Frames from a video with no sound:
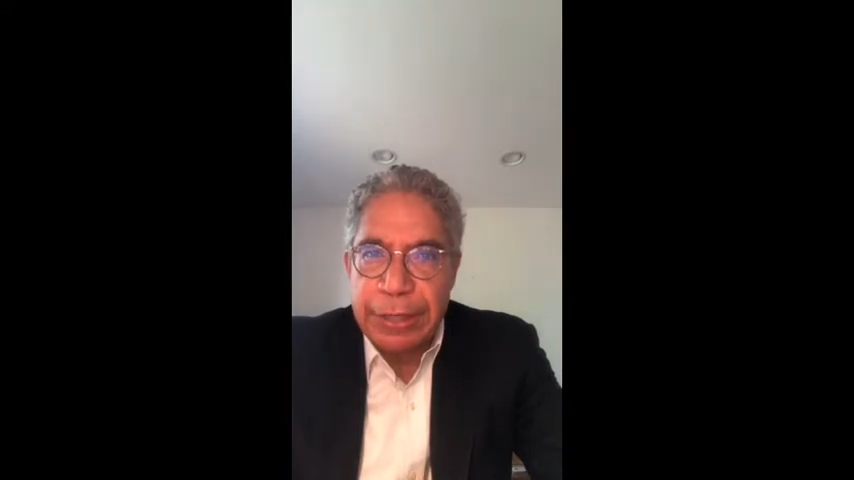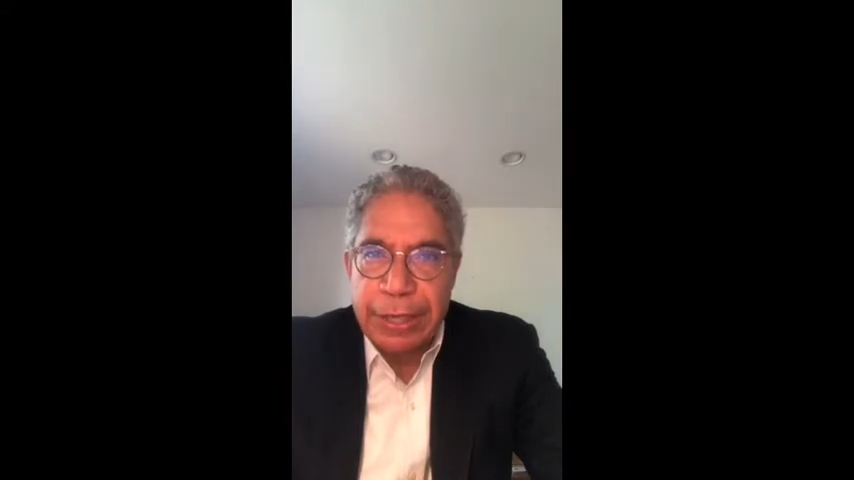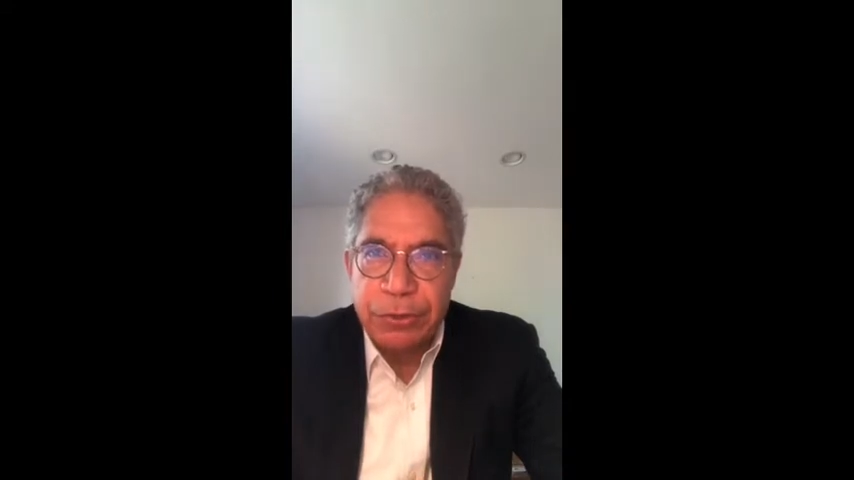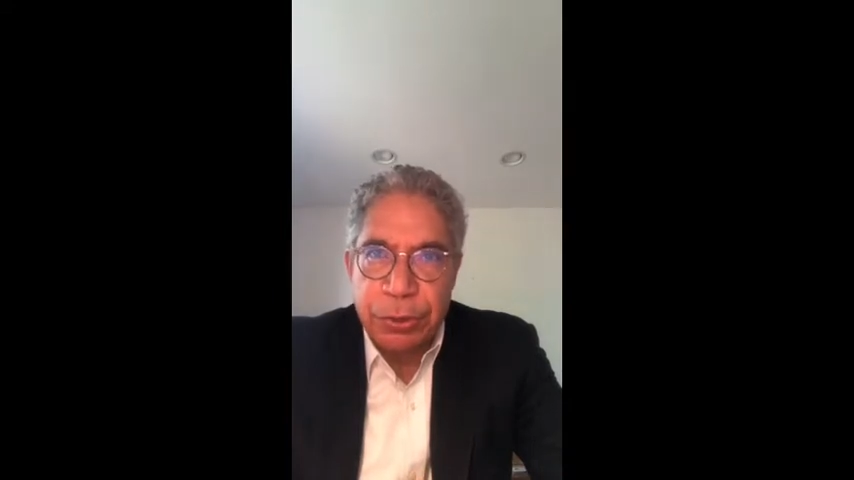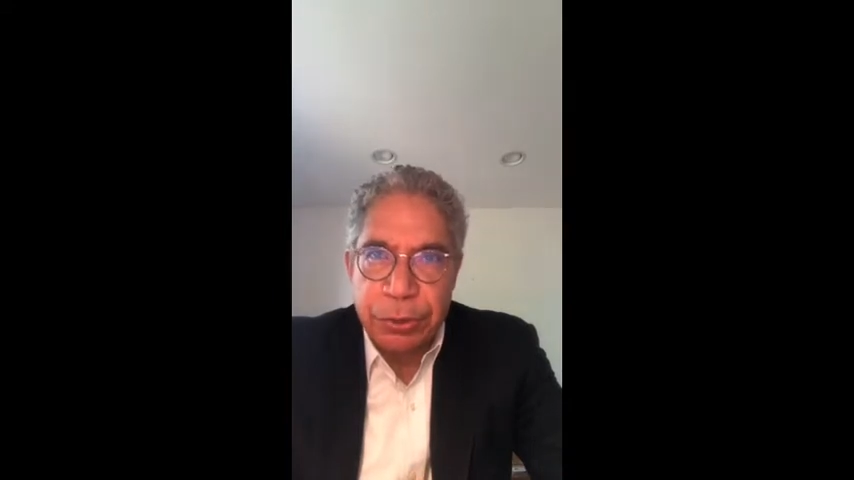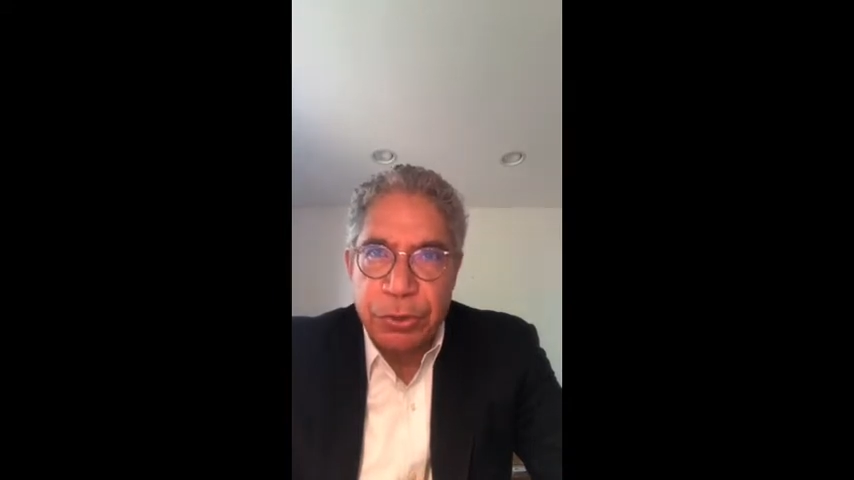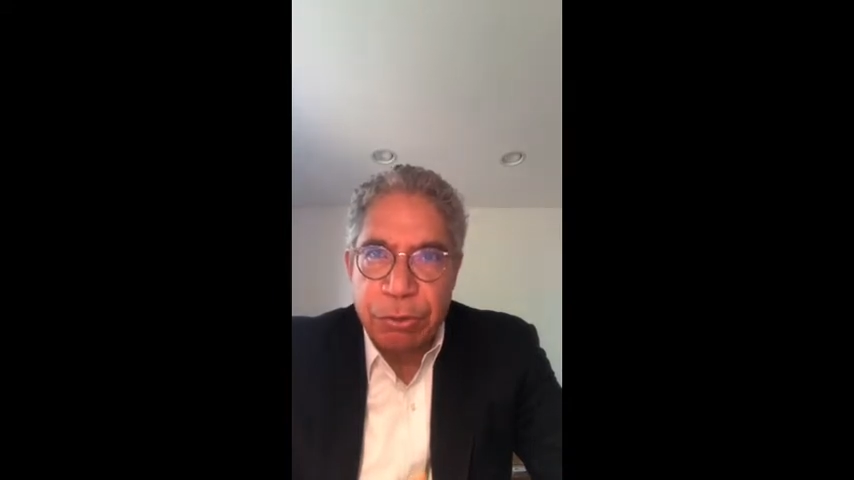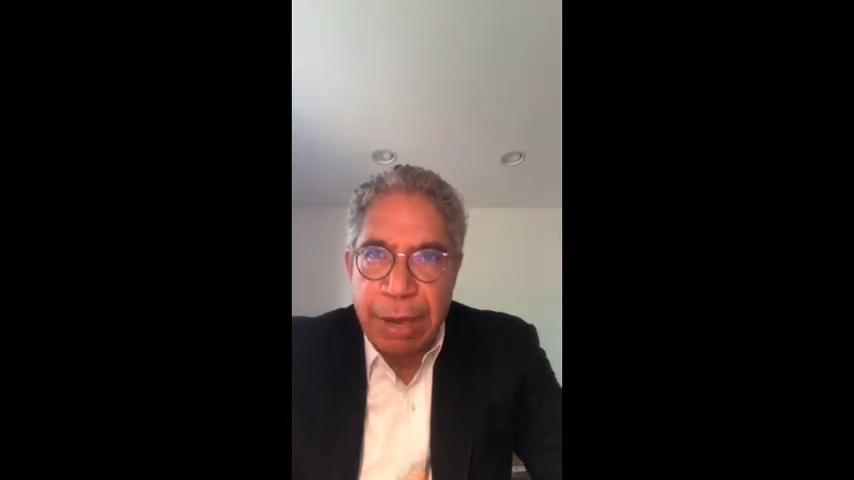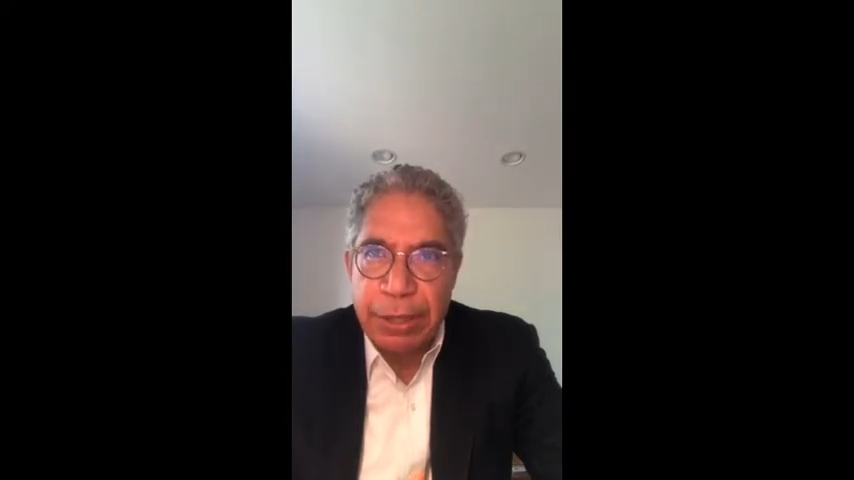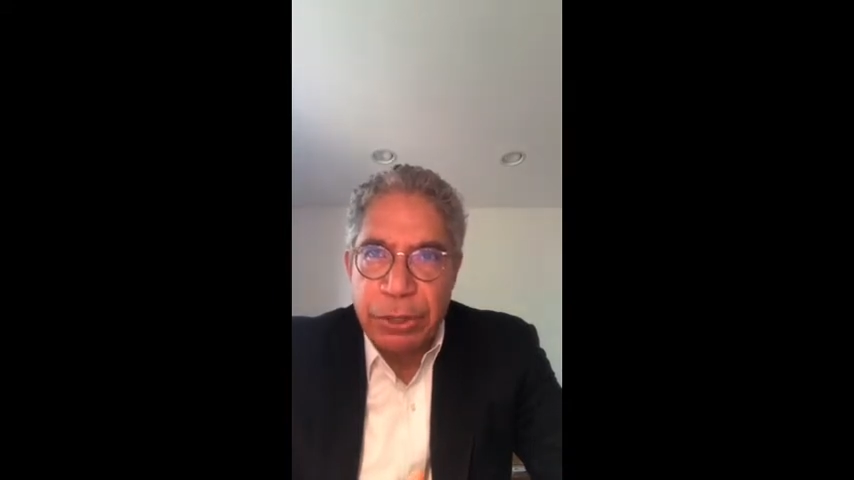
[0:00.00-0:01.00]
last year in
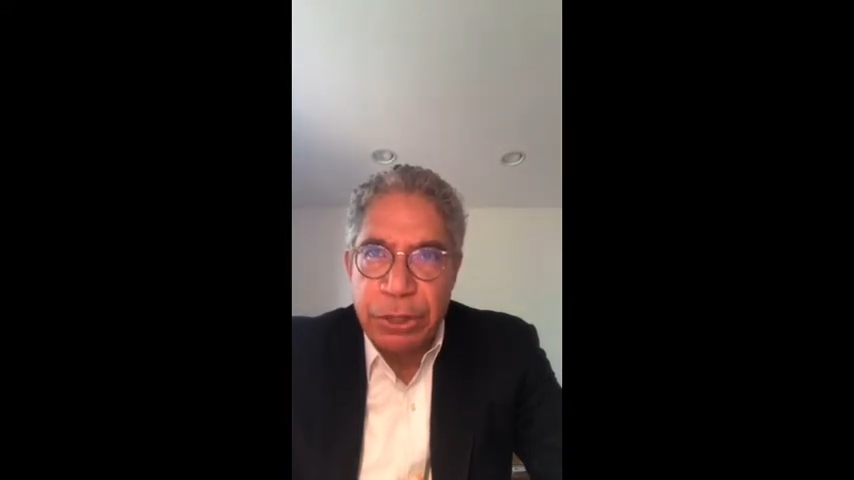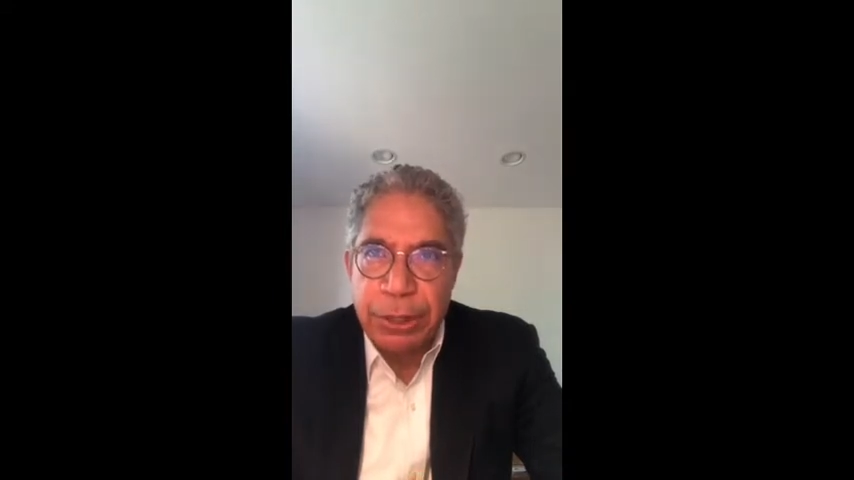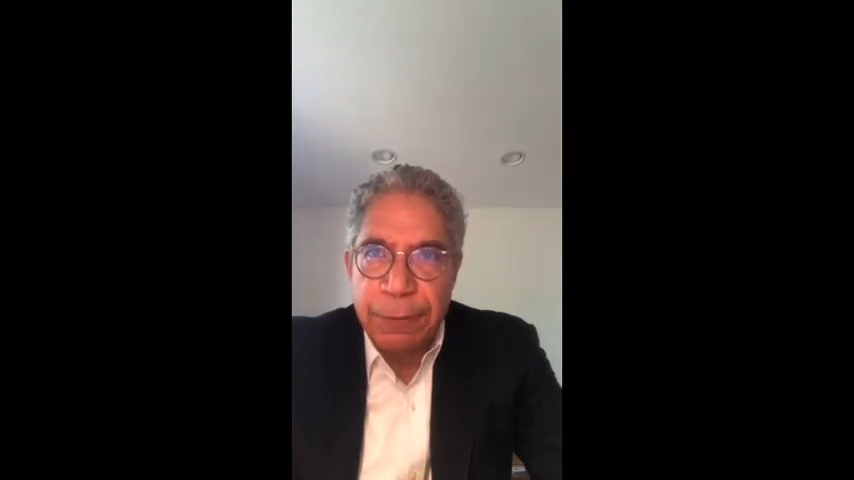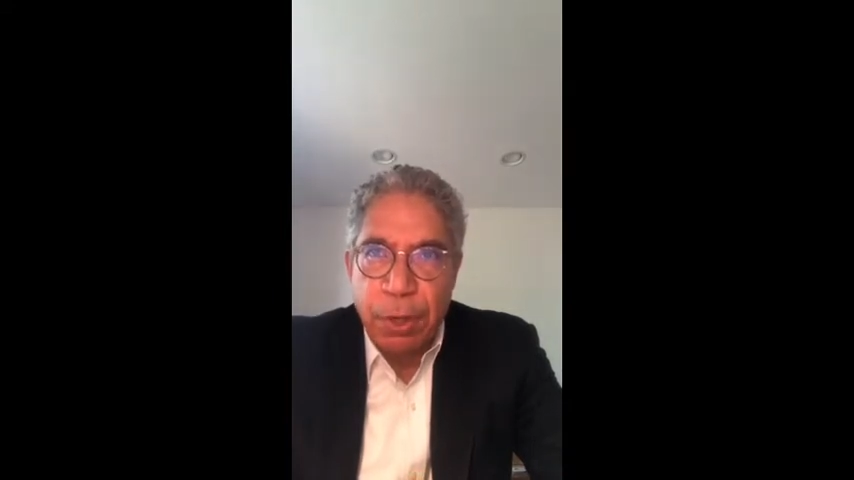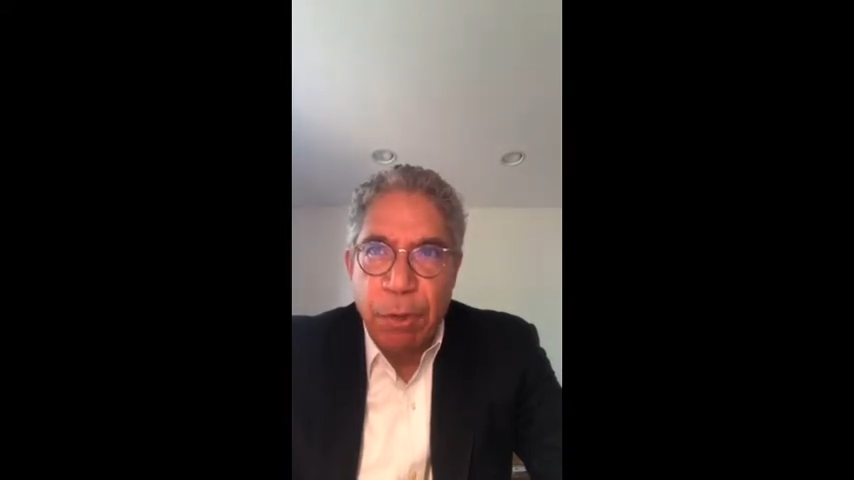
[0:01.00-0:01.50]
strategy,